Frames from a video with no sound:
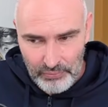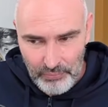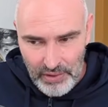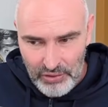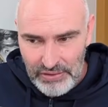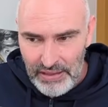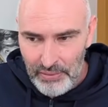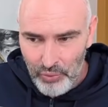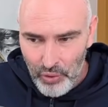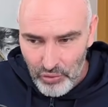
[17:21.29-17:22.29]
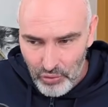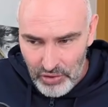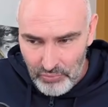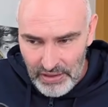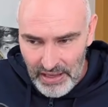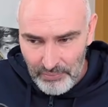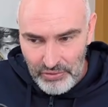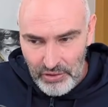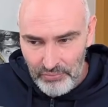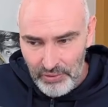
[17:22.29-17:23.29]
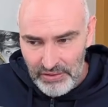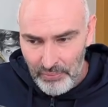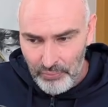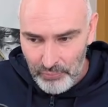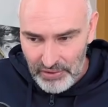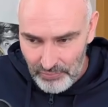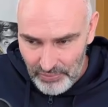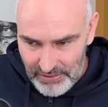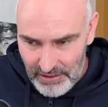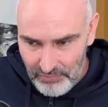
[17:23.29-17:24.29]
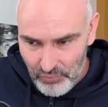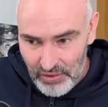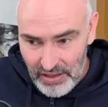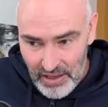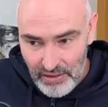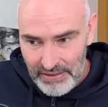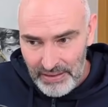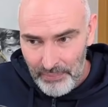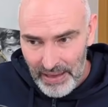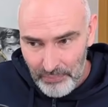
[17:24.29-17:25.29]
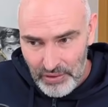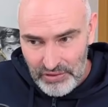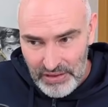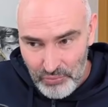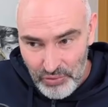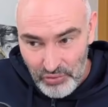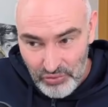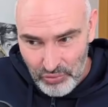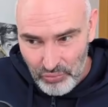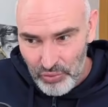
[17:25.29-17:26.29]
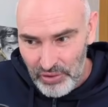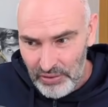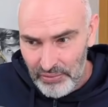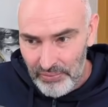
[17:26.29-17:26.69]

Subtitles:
Because the e-pawn couldn't recapture, for example, bishop takes f4, he can't take back because that would lose the rook.